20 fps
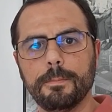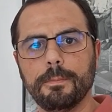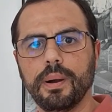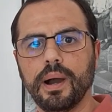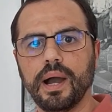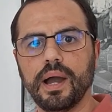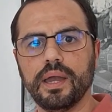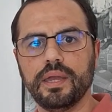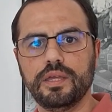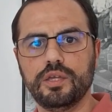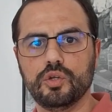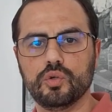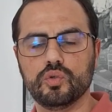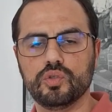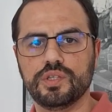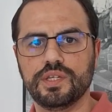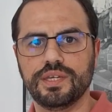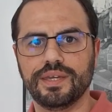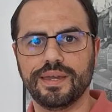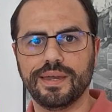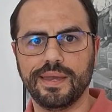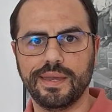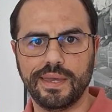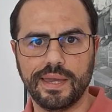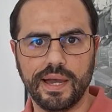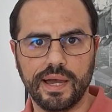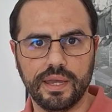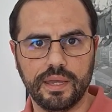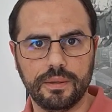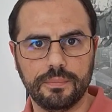by using
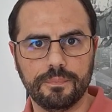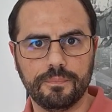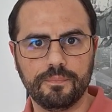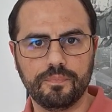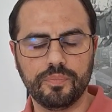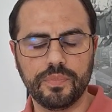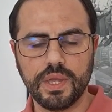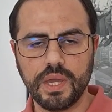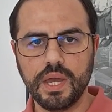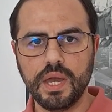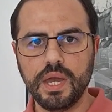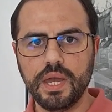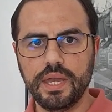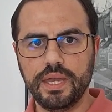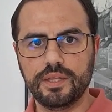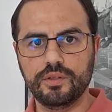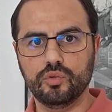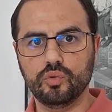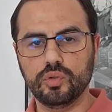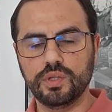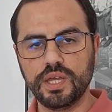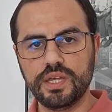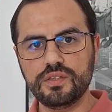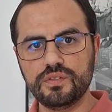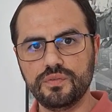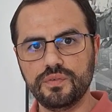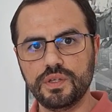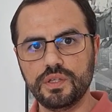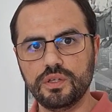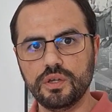AI? In
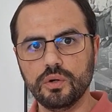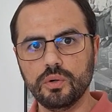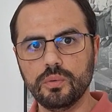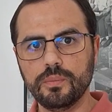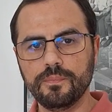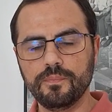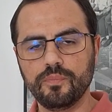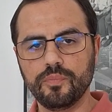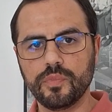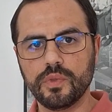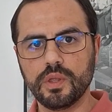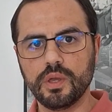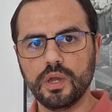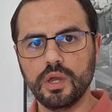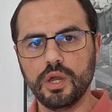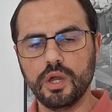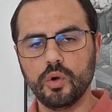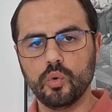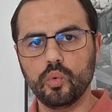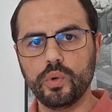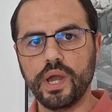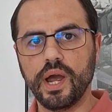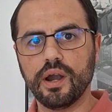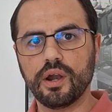today's video, we